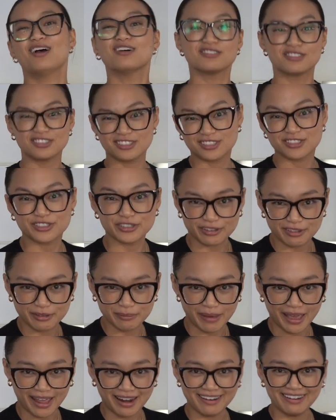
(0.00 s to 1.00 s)
Just do the
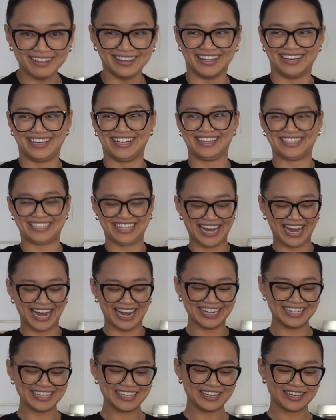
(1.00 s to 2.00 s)
men.
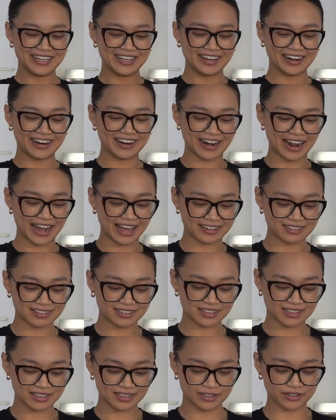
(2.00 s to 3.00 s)
Okay. All right.
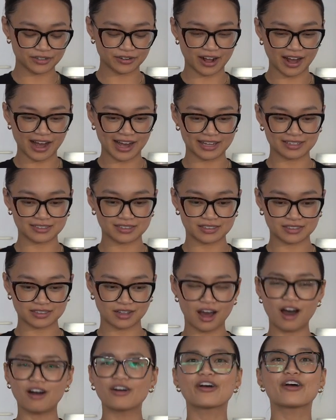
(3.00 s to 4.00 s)
Little guys.
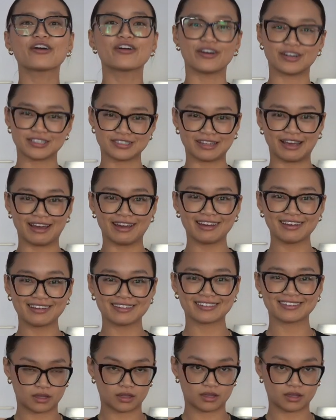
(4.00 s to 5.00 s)
I'll go Urseg.
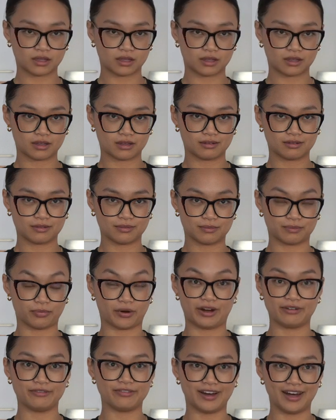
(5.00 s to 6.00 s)

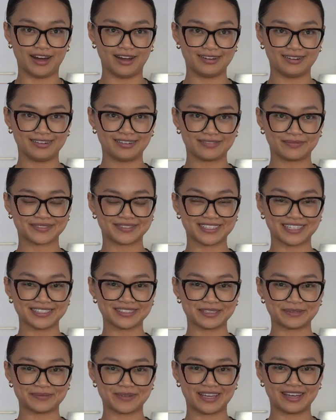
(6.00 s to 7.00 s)
Brain fart. It's
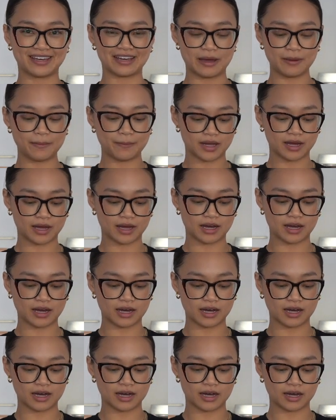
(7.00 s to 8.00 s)
testing me here.
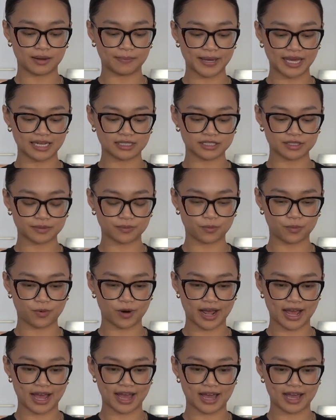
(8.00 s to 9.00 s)

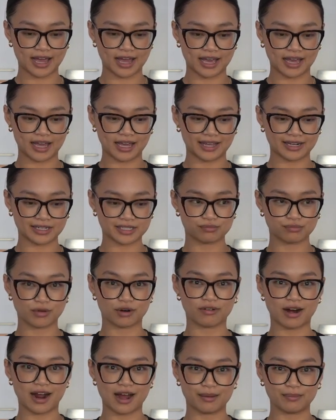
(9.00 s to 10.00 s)
Bantamweight,
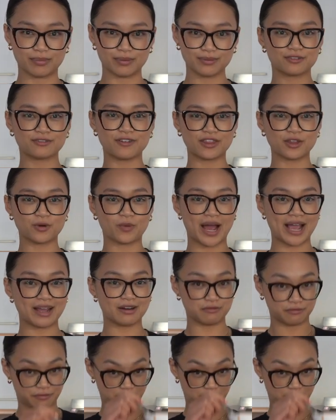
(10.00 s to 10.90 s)
Marab. Featherweight,